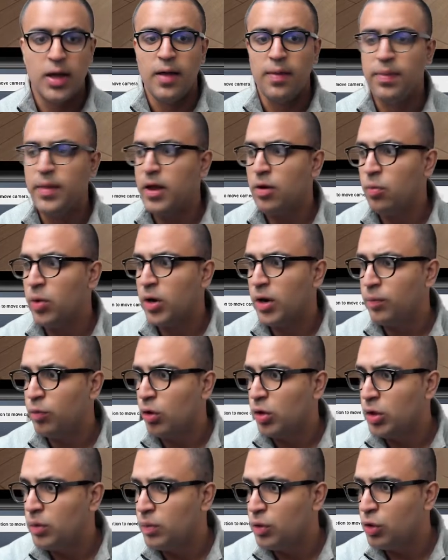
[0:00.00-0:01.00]
then what I'm
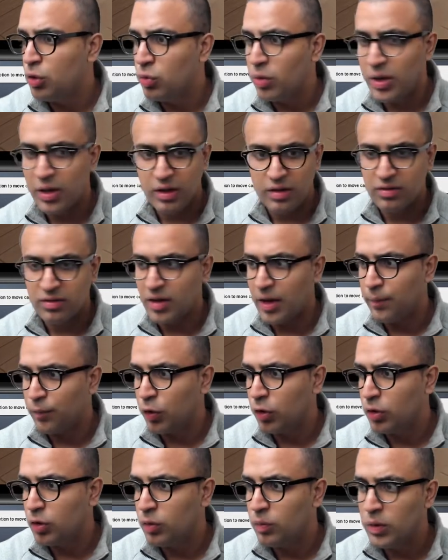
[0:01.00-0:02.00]
going to be doing is I'm
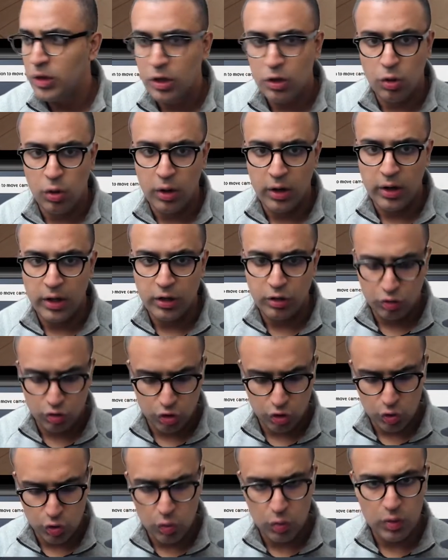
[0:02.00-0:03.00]
going to be calling
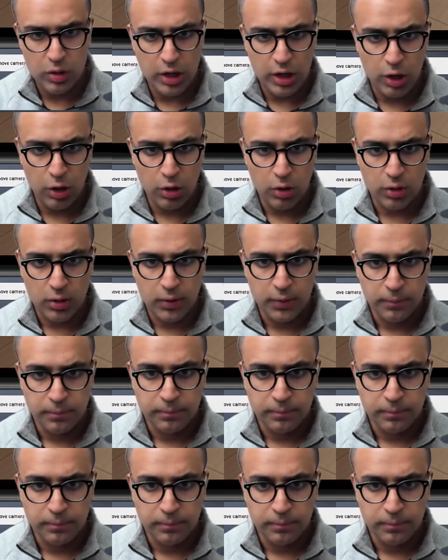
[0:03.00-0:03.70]
show dialog.